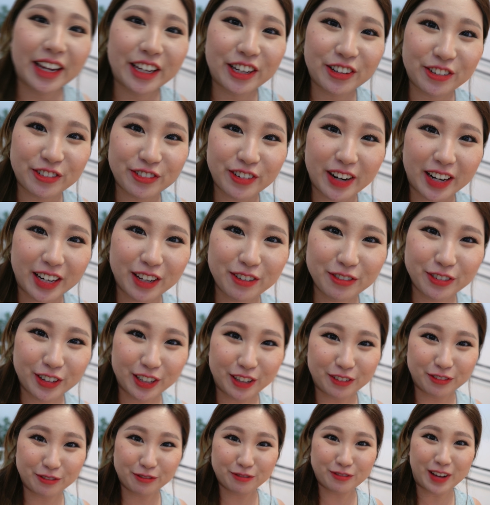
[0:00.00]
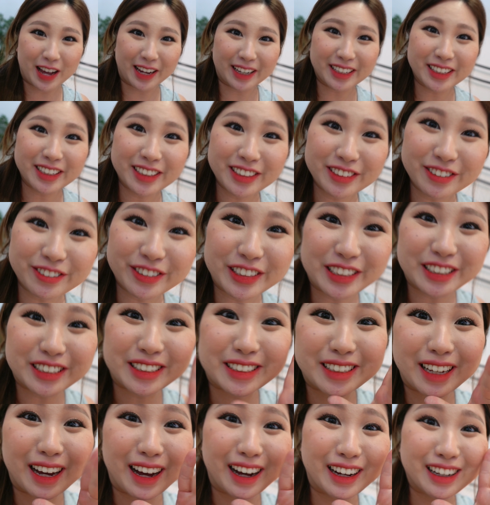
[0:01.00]
you ready for the final
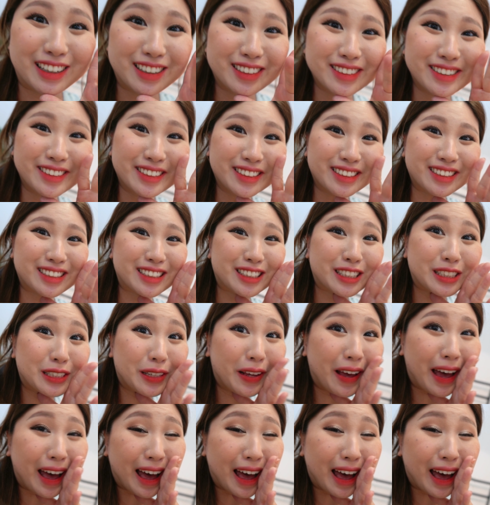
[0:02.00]
results?